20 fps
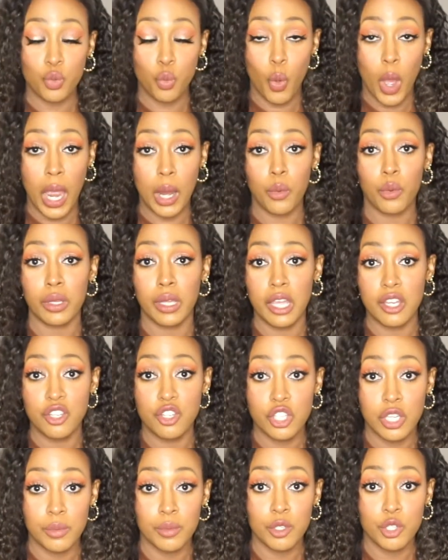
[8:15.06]
why
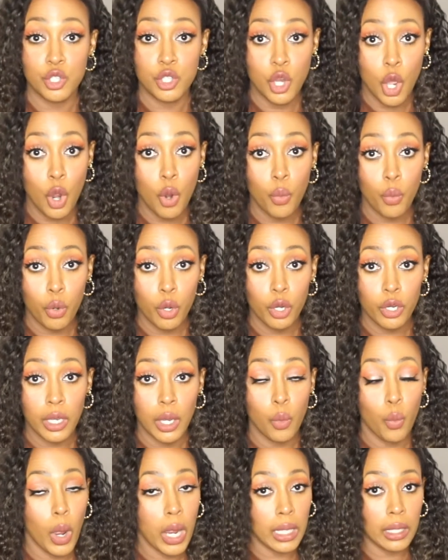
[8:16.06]
relationships don't work
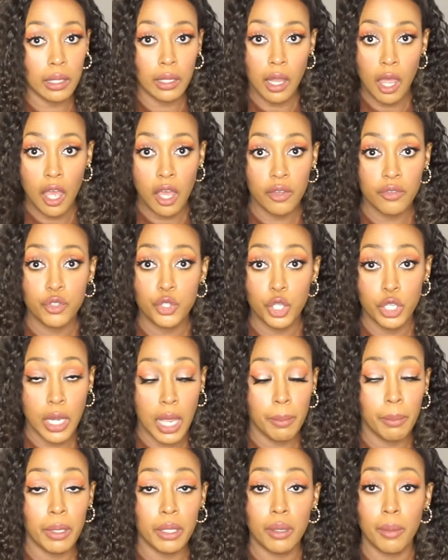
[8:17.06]
and why love should not
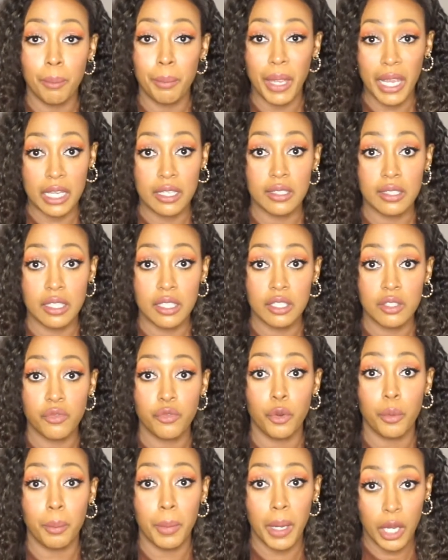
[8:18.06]
be the basis
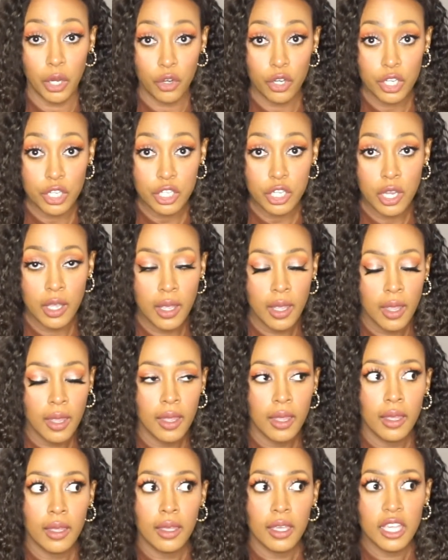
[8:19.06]
for marriage
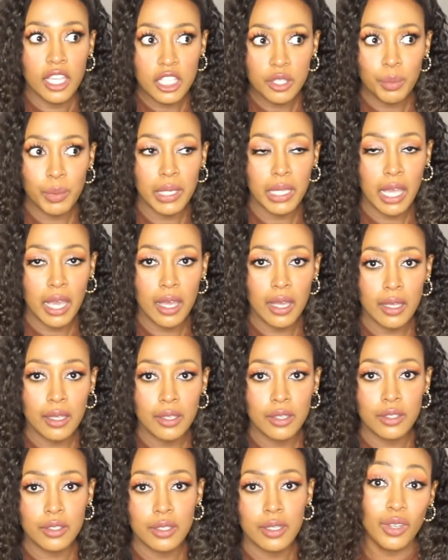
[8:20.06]
is
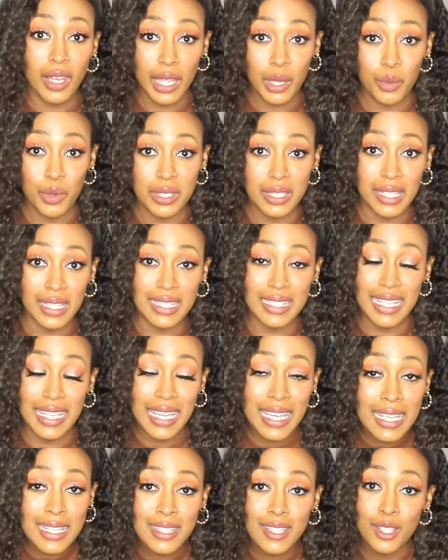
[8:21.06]
because, like we said, it's
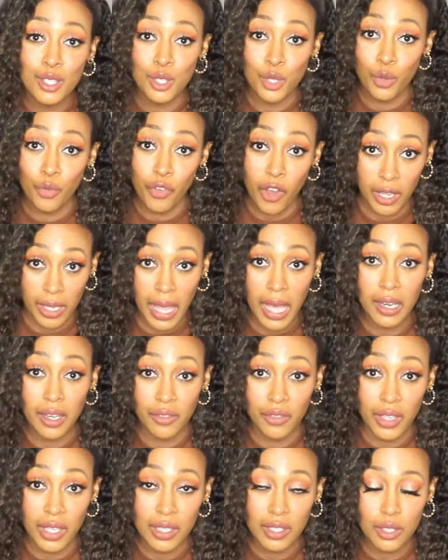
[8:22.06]
easy to fall out of
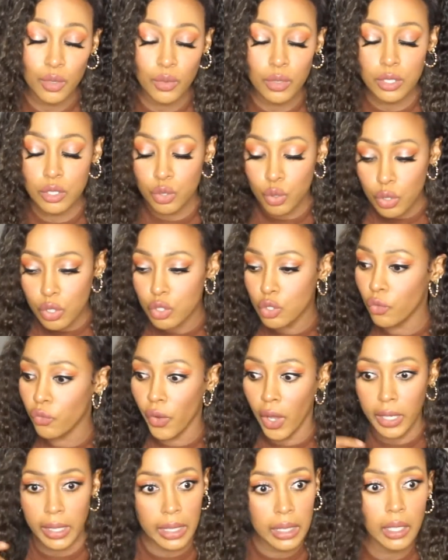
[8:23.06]
it. So as soon as you
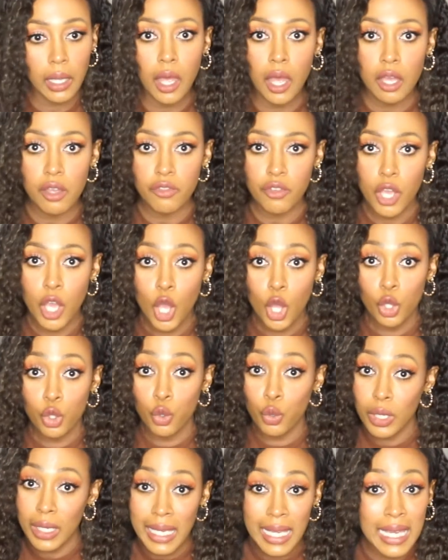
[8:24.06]
fall in love, you
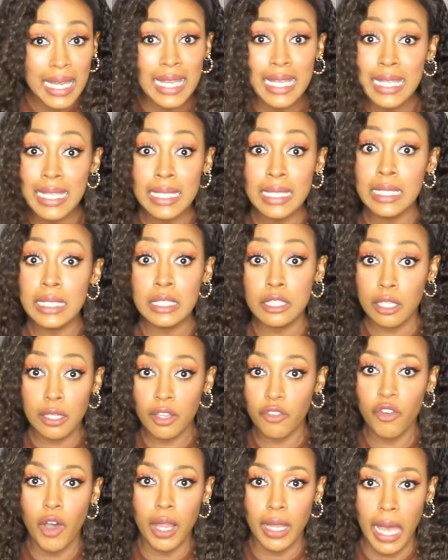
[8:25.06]
can easily
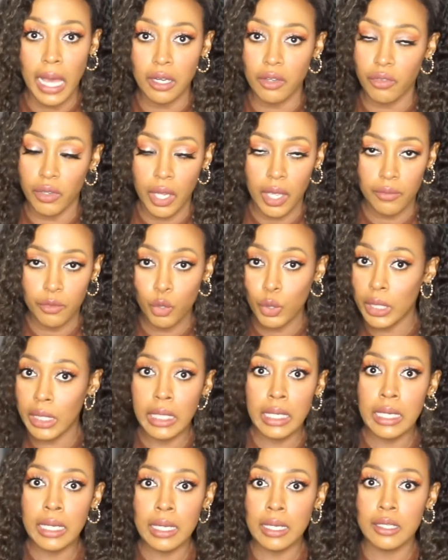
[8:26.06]
fall out of love. You can
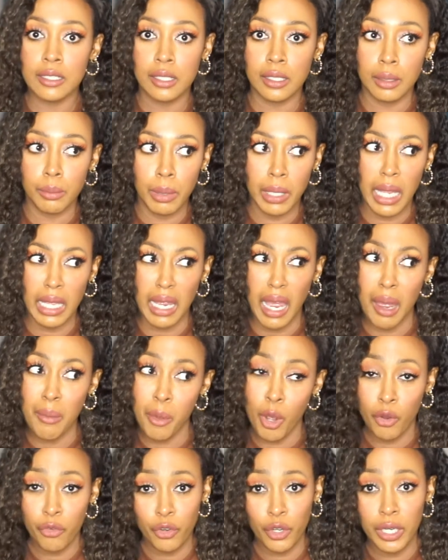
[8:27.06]
easily be like, I'm
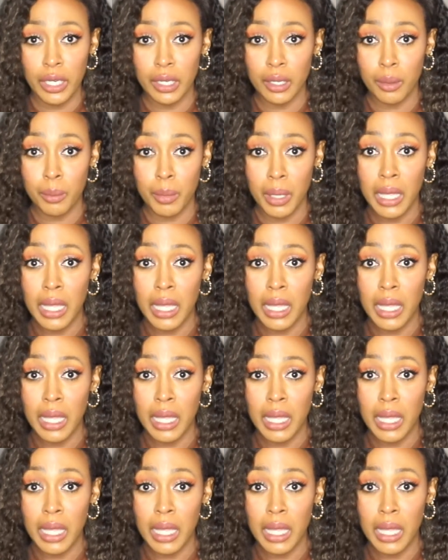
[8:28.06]
over him.